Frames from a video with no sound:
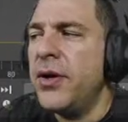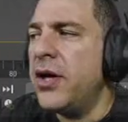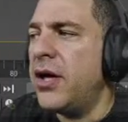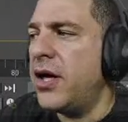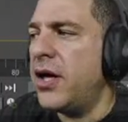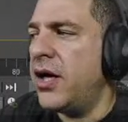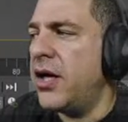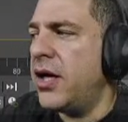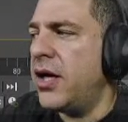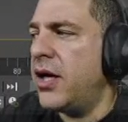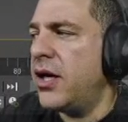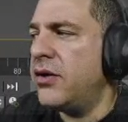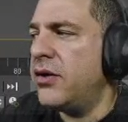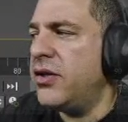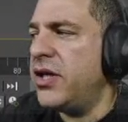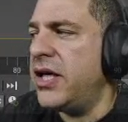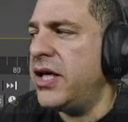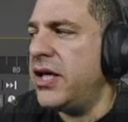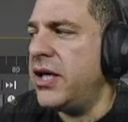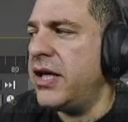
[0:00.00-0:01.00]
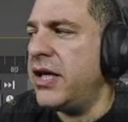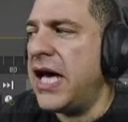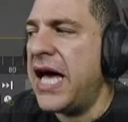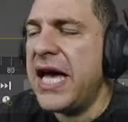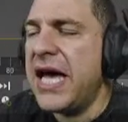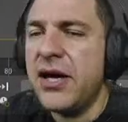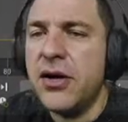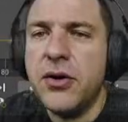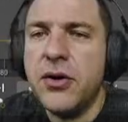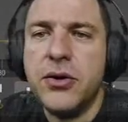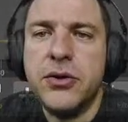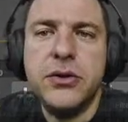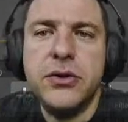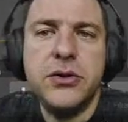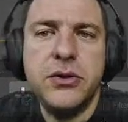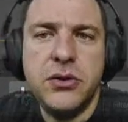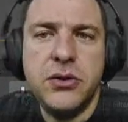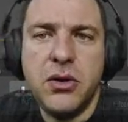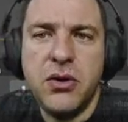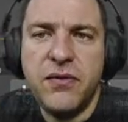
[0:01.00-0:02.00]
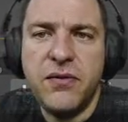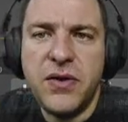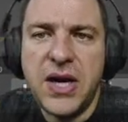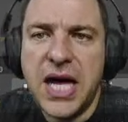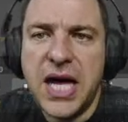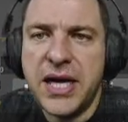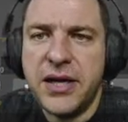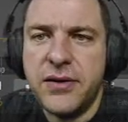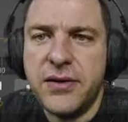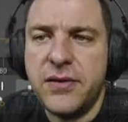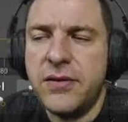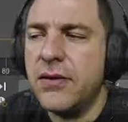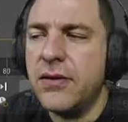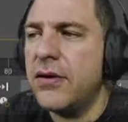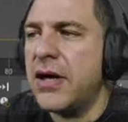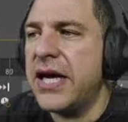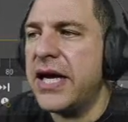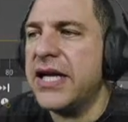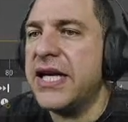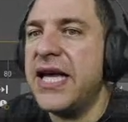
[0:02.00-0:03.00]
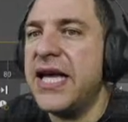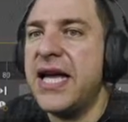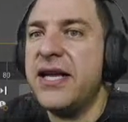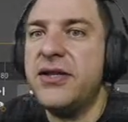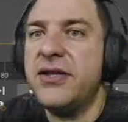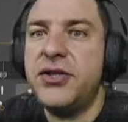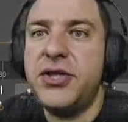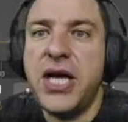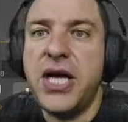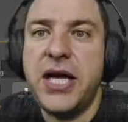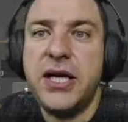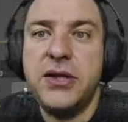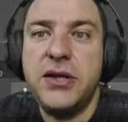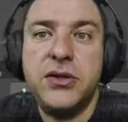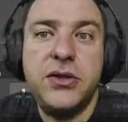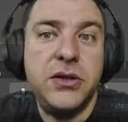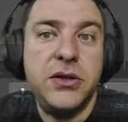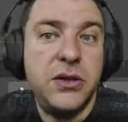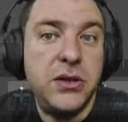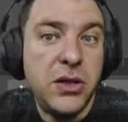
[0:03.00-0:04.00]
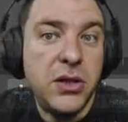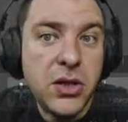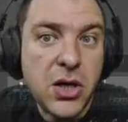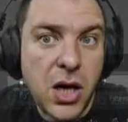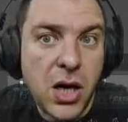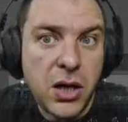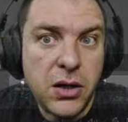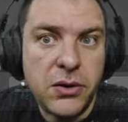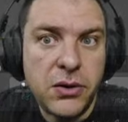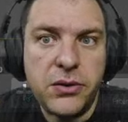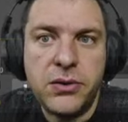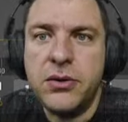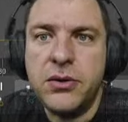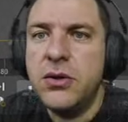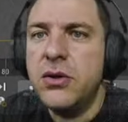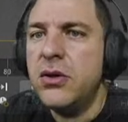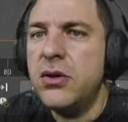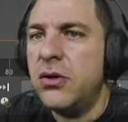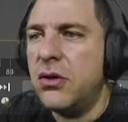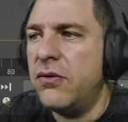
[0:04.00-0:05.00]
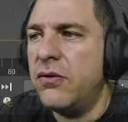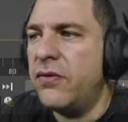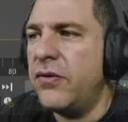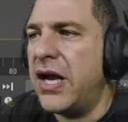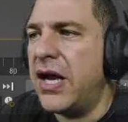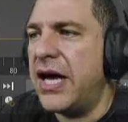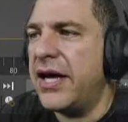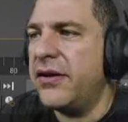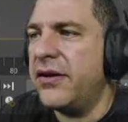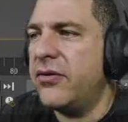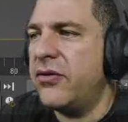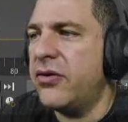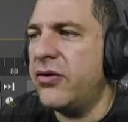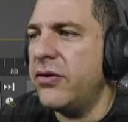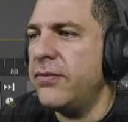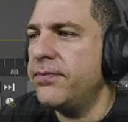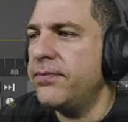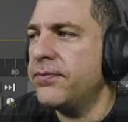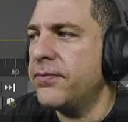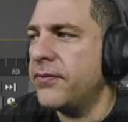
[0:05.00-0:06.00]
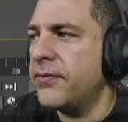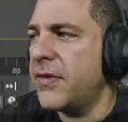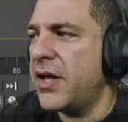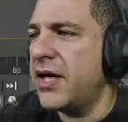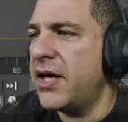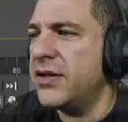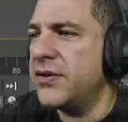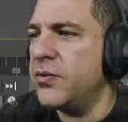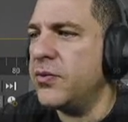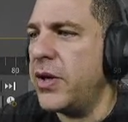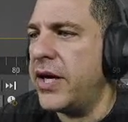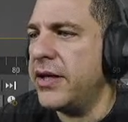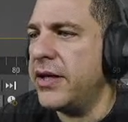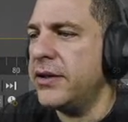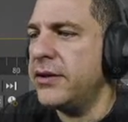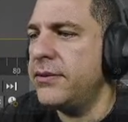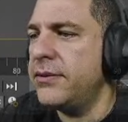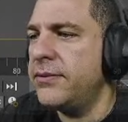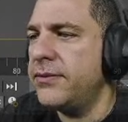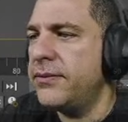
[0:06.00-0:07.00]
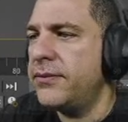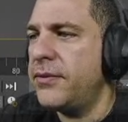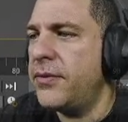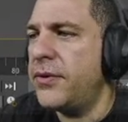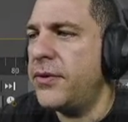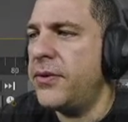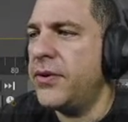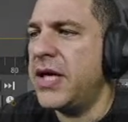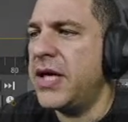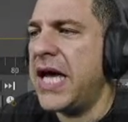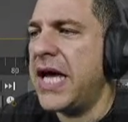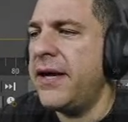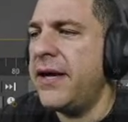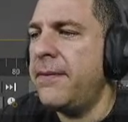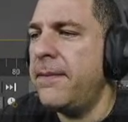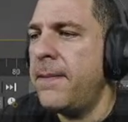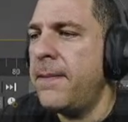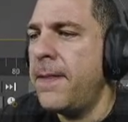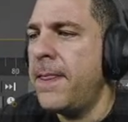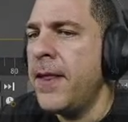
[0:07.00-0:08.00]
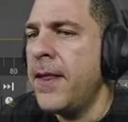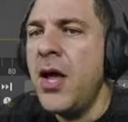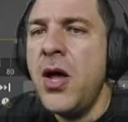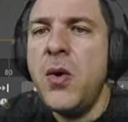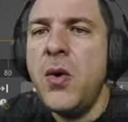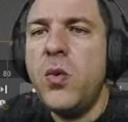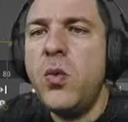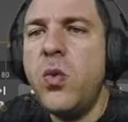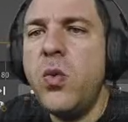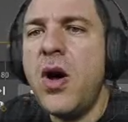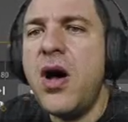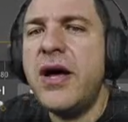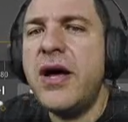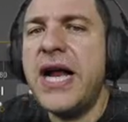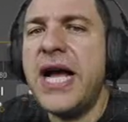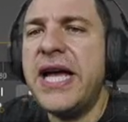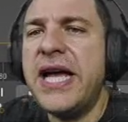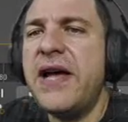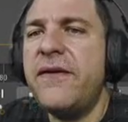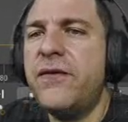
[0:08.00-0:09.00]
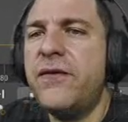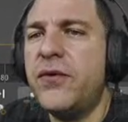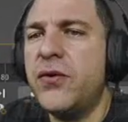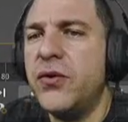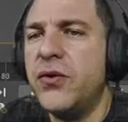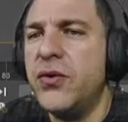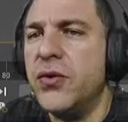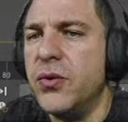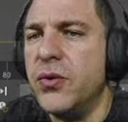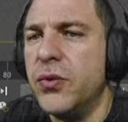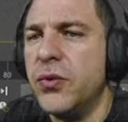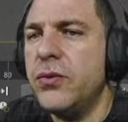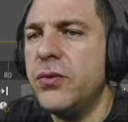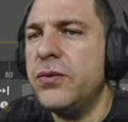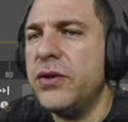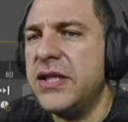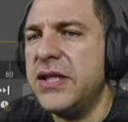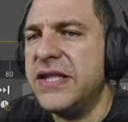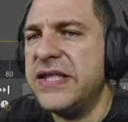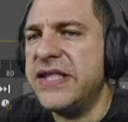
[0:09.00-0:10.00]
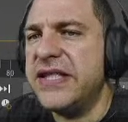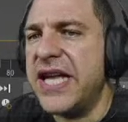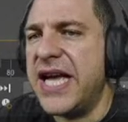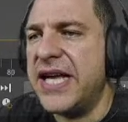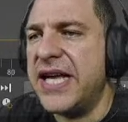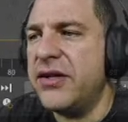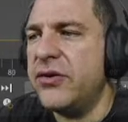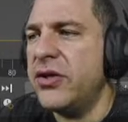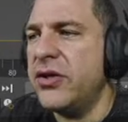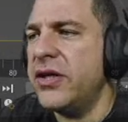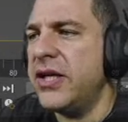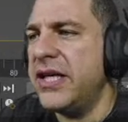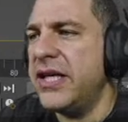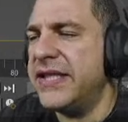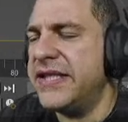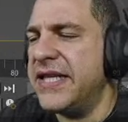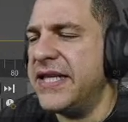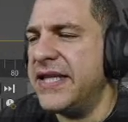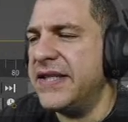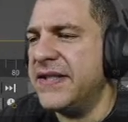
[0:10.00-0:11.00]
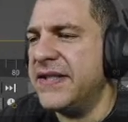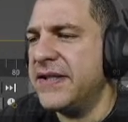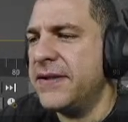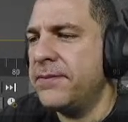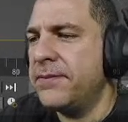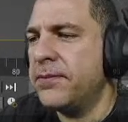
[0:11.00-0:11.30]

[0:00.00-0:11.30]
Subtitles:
the angle of light, I can change the color of light as well. Okay, what I have to do instead is this.